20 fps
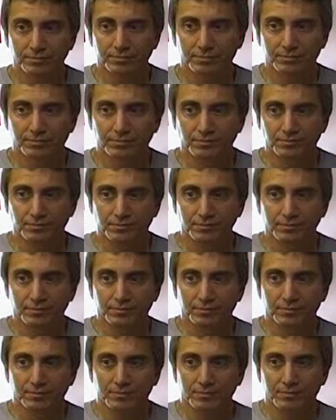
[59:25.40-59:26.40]
He has an
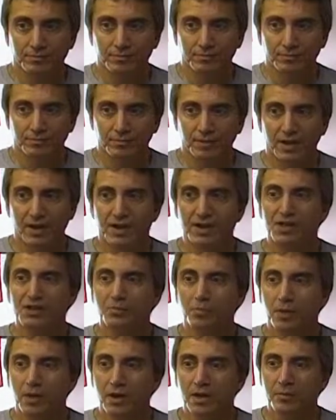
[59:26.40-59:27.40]
unfair advantage. And
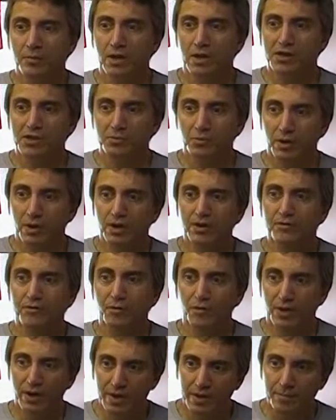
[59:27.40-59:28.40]
his money makes money
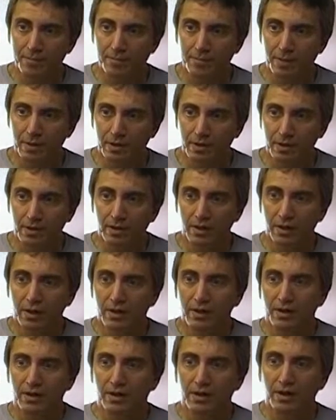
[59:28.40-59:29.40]
for him. That's
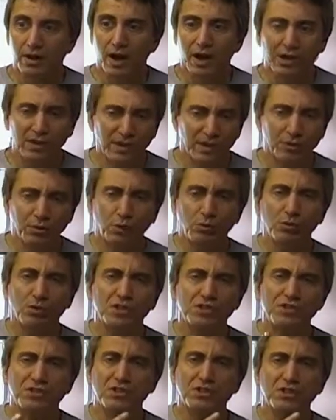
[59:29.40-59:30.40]
correct. Not don't
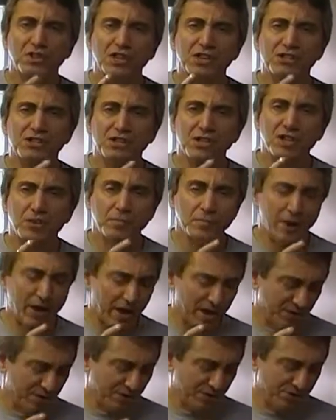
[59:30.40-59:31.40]
listen to these tea
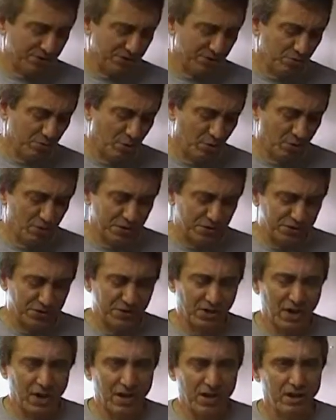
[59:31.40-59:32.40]
baggers who always
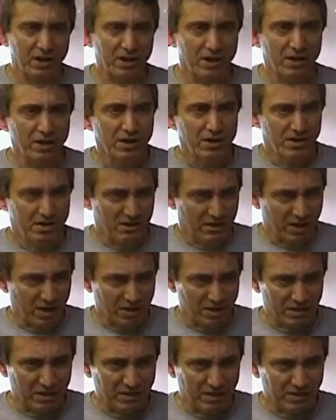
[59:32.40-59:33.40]
say
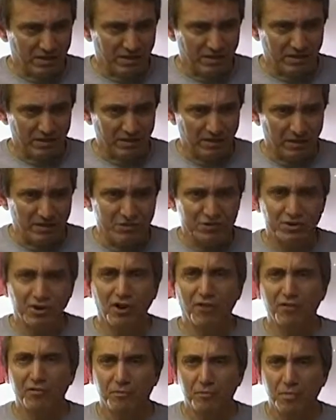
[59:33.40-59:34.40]
that they're
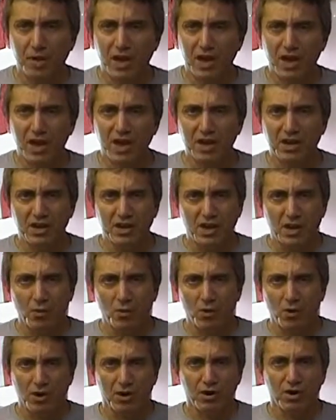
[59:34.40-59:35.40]
self-made and they
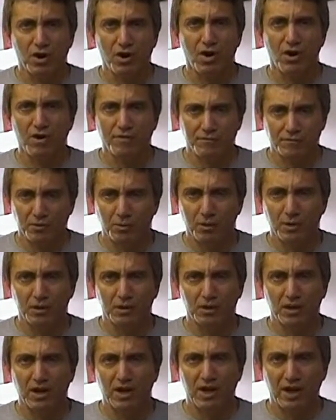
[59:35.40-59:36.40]
work hard for
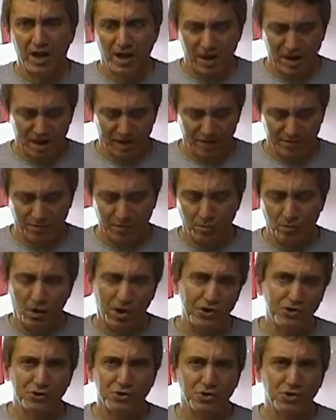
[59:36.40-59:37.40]
what they have and
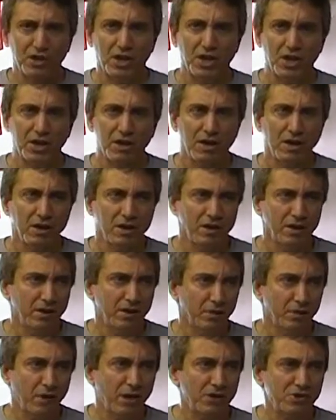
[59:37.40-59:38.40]
why should they
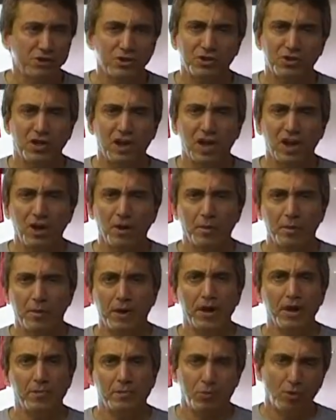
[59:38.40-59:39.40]
why should they
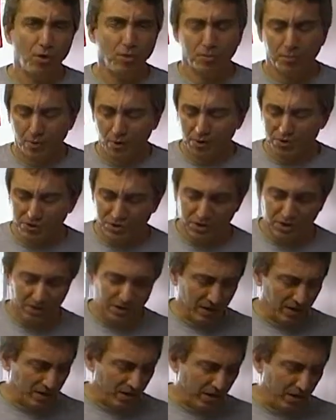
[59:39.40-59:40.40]
help any poor
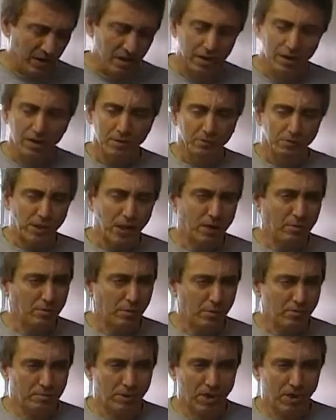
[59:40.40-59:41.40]
person and uh, blah
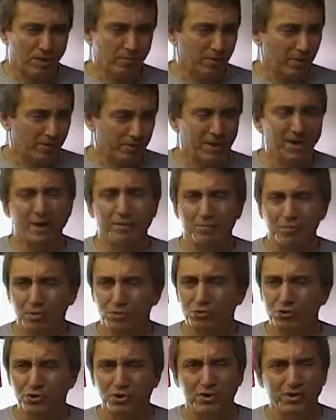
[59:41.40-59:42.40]
blah blah blah yeah
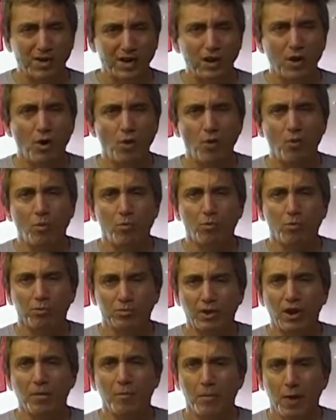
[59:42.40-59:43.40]
bullshit they don't
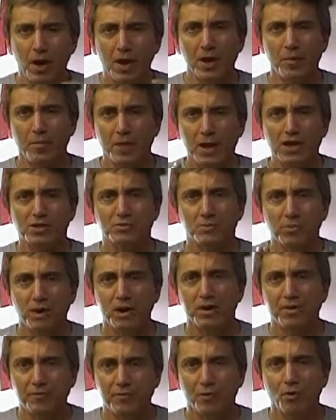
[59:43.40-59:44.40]
their money makes
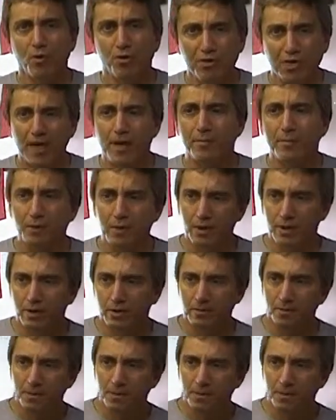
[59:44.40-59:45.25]
money for them